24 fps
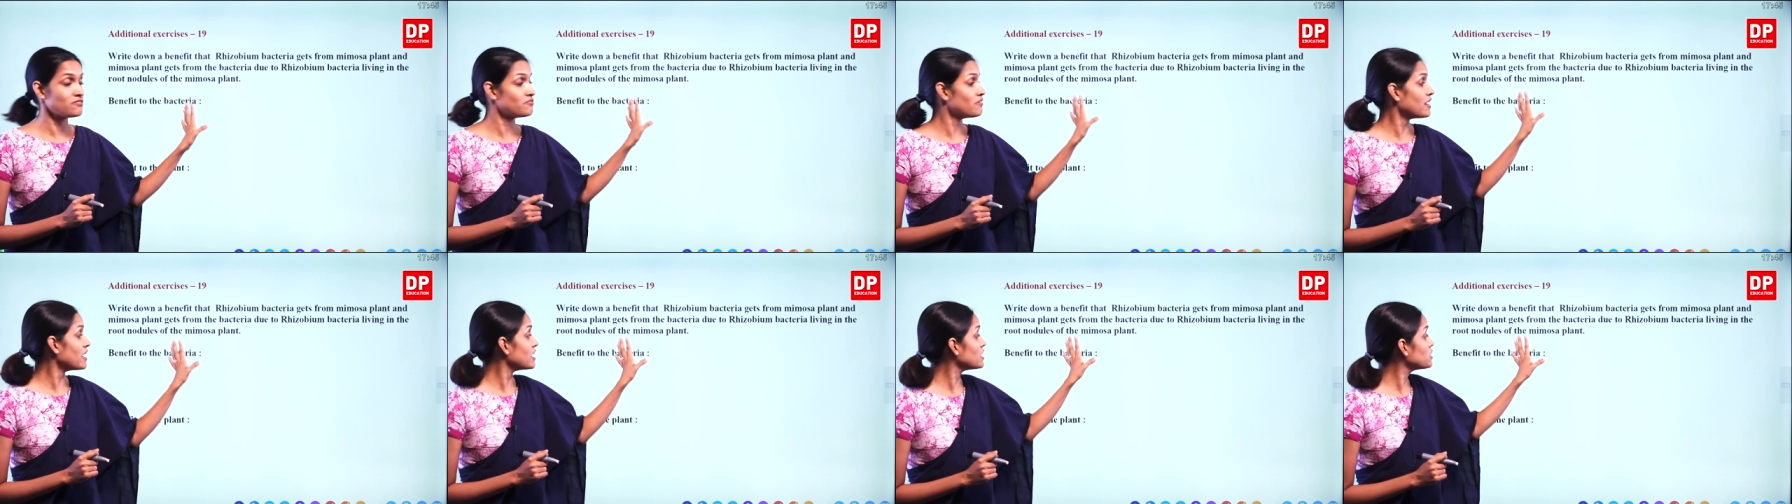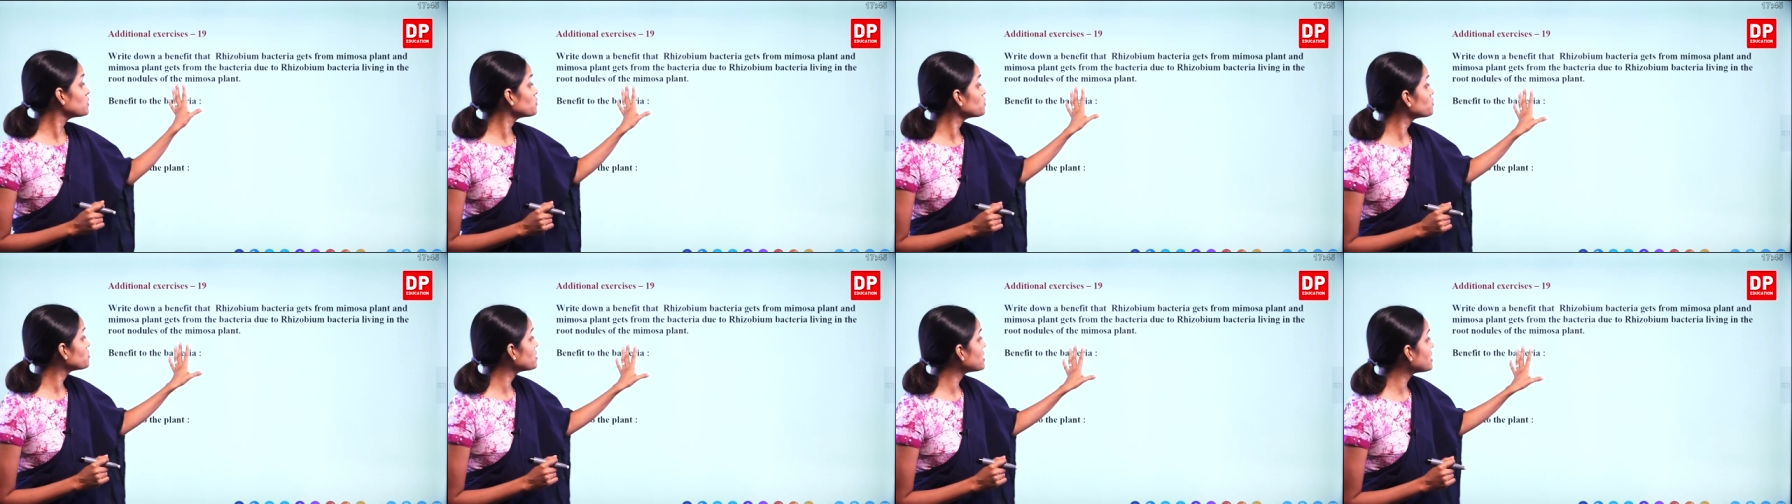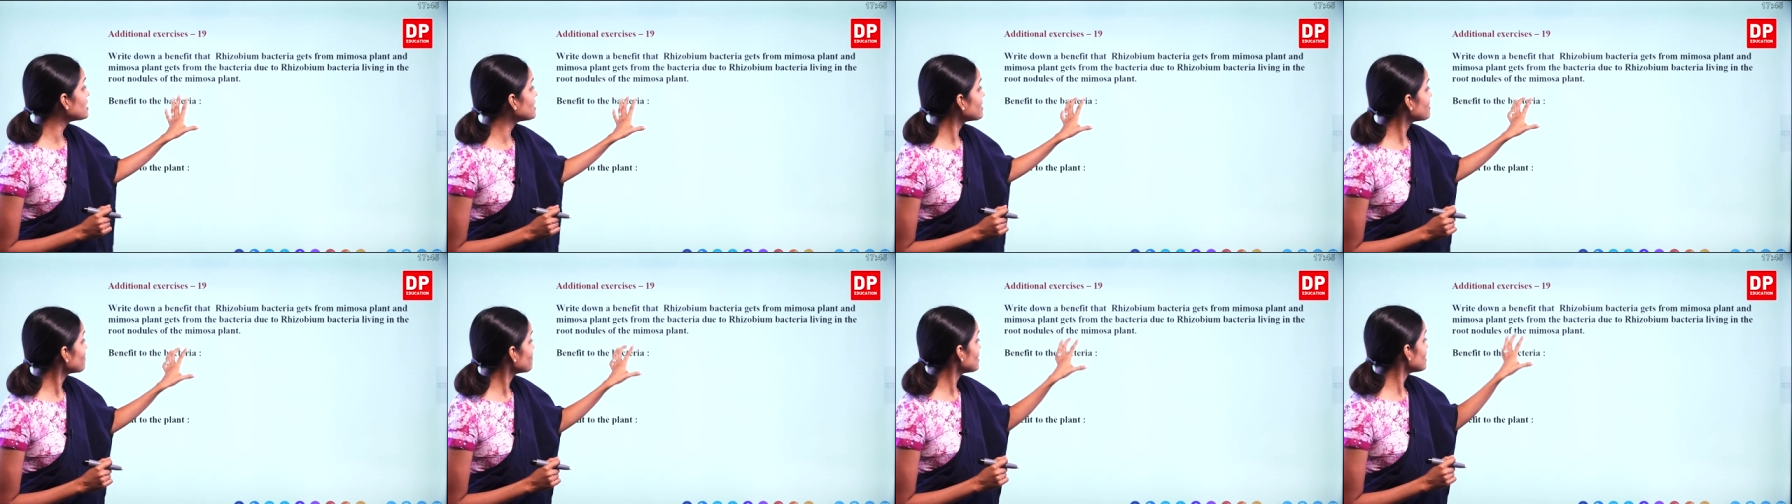Why do they
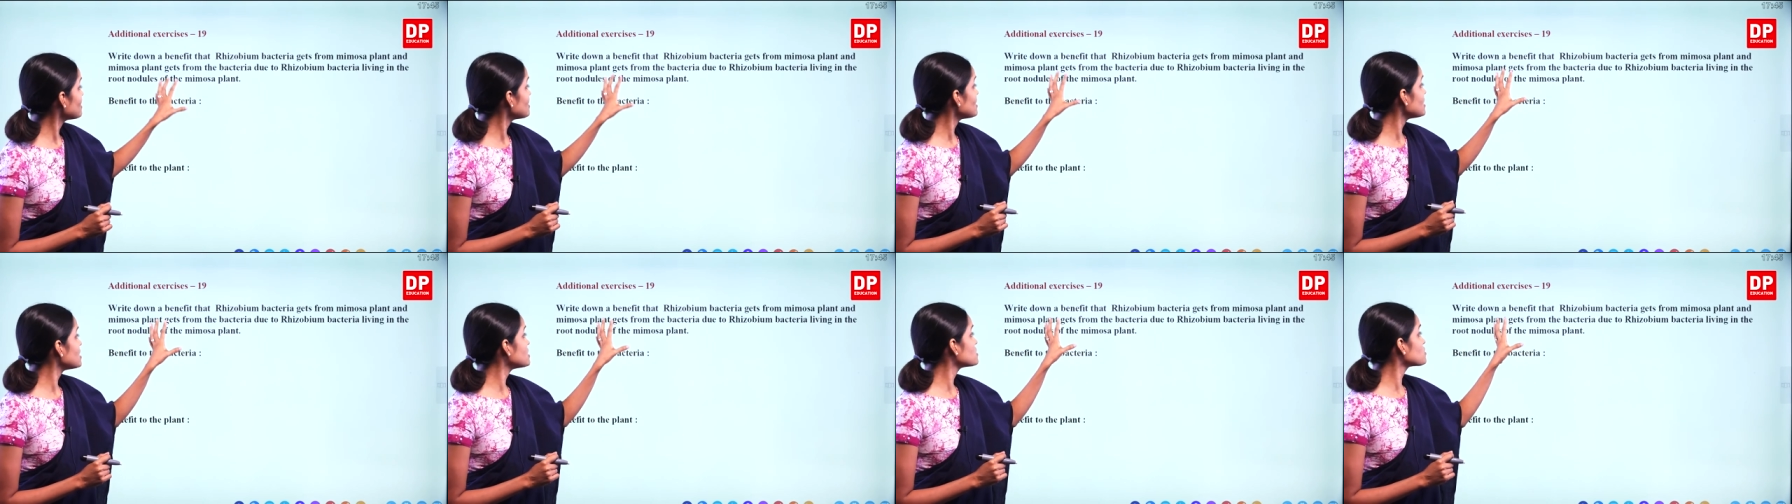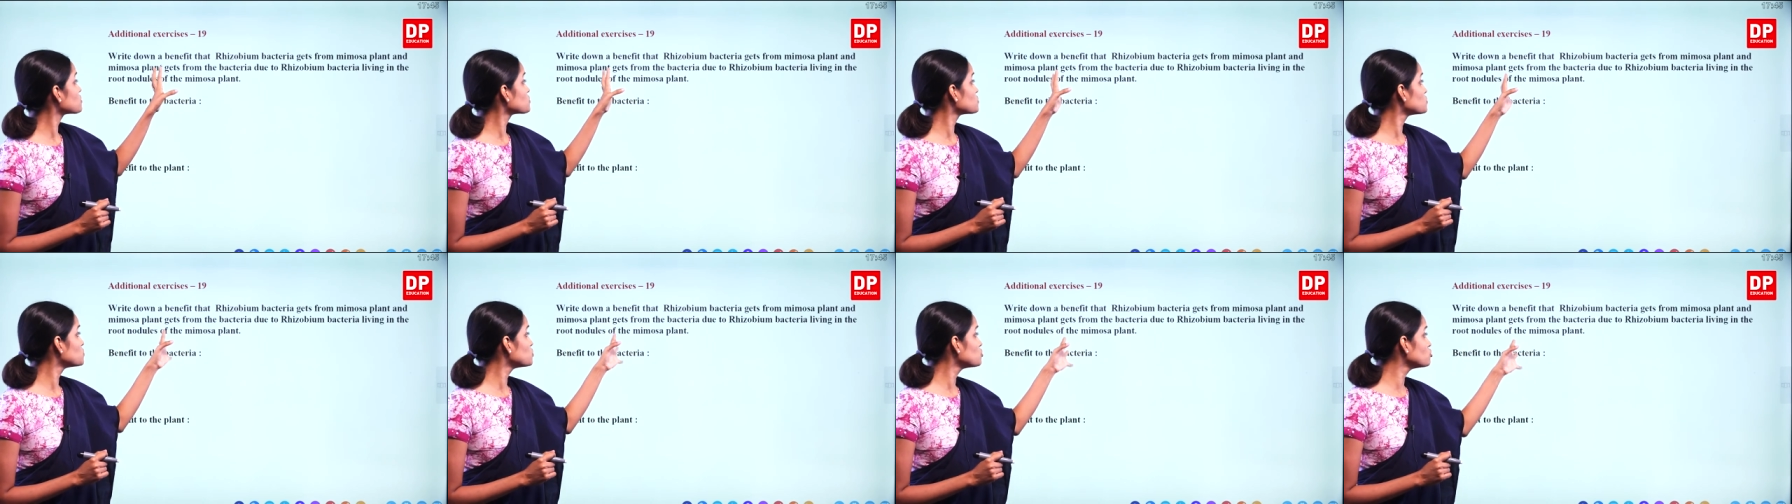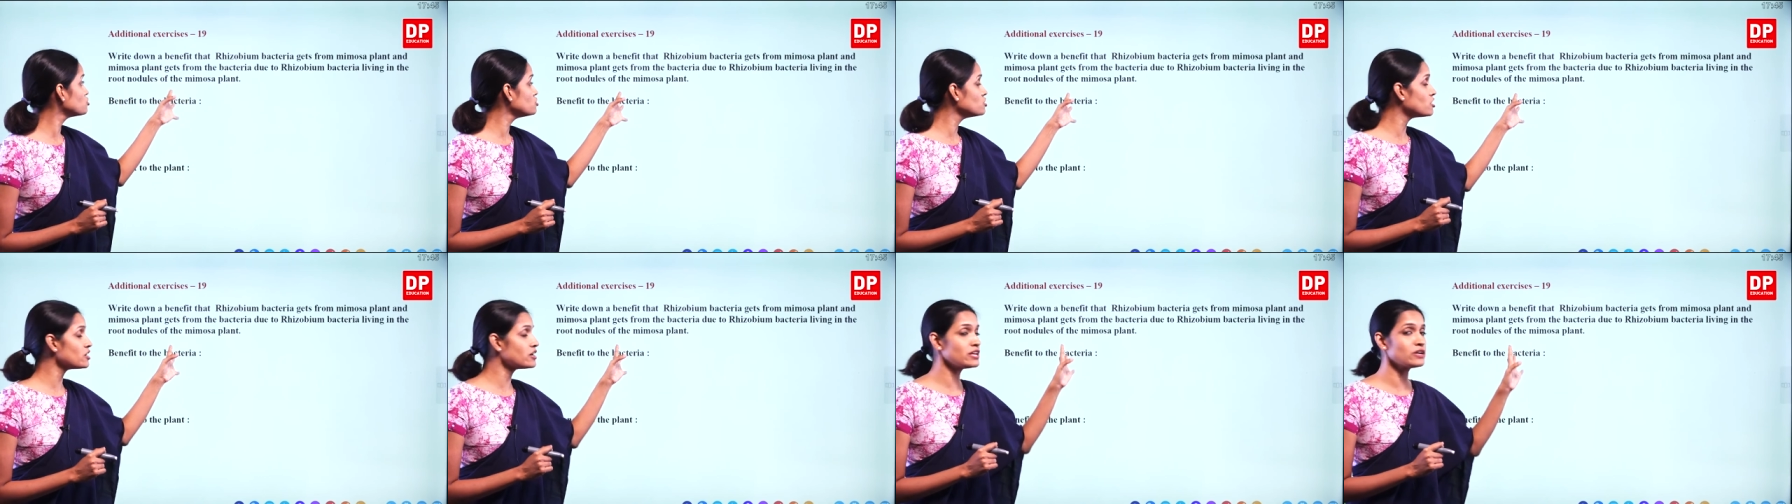live in these root
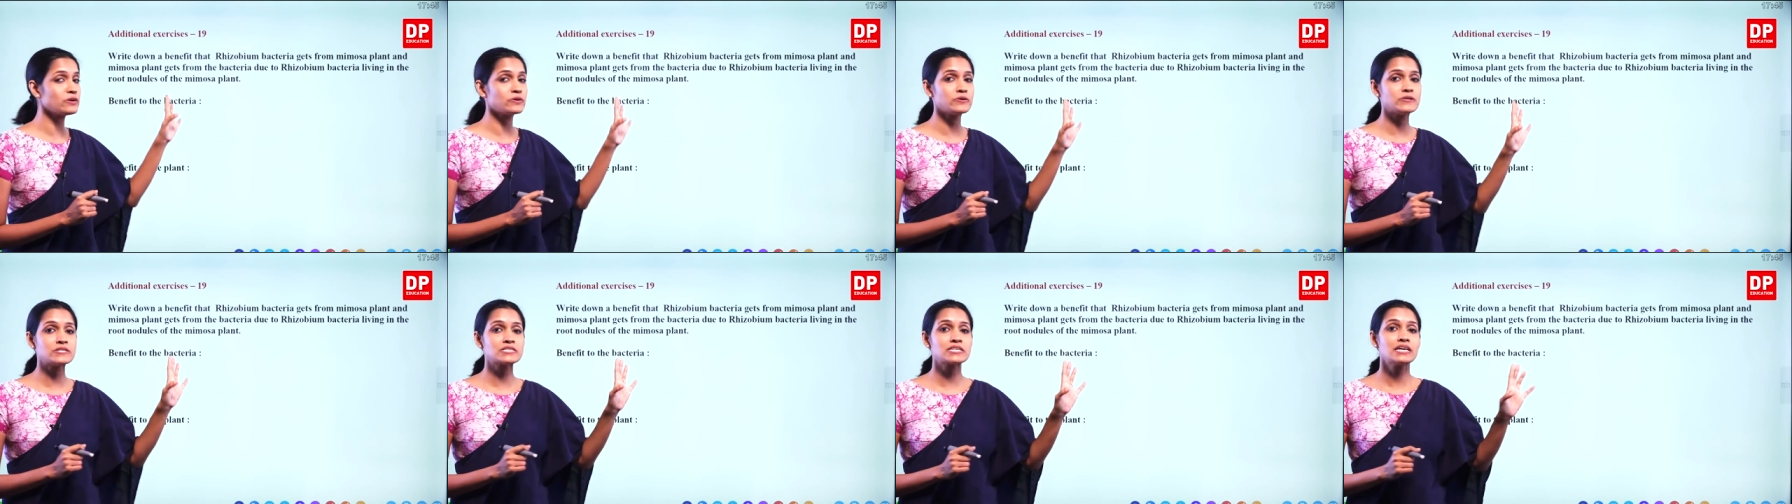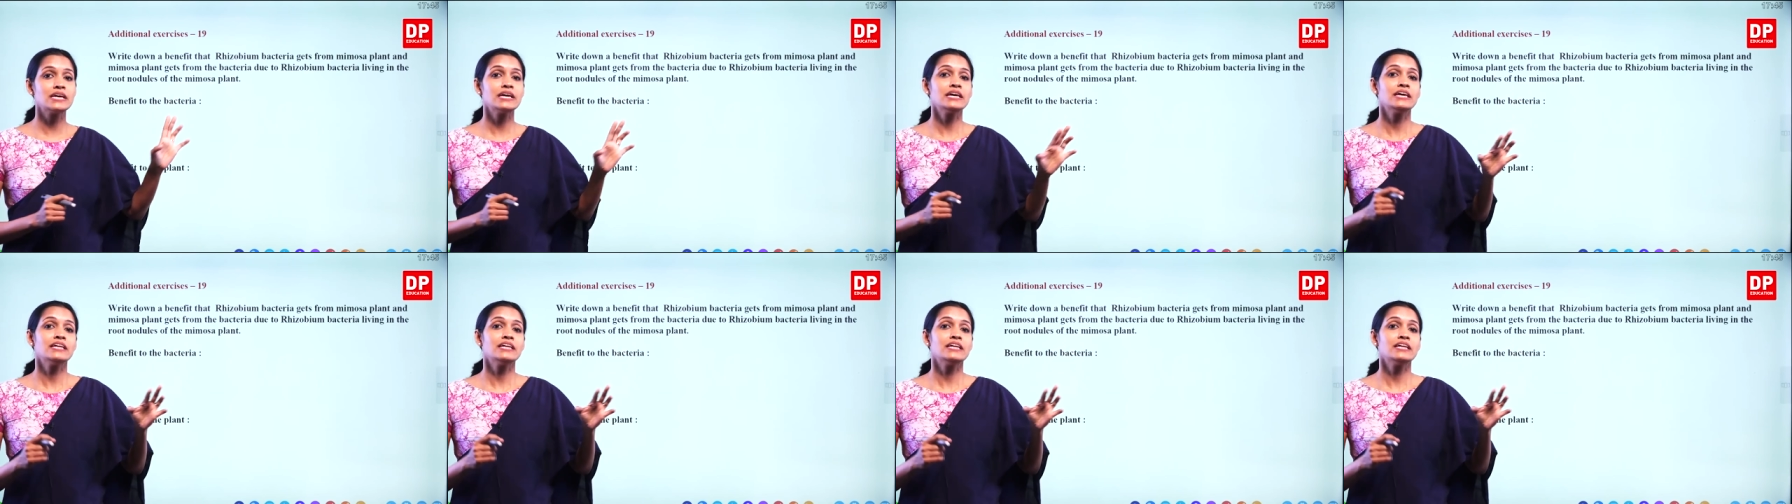nodules?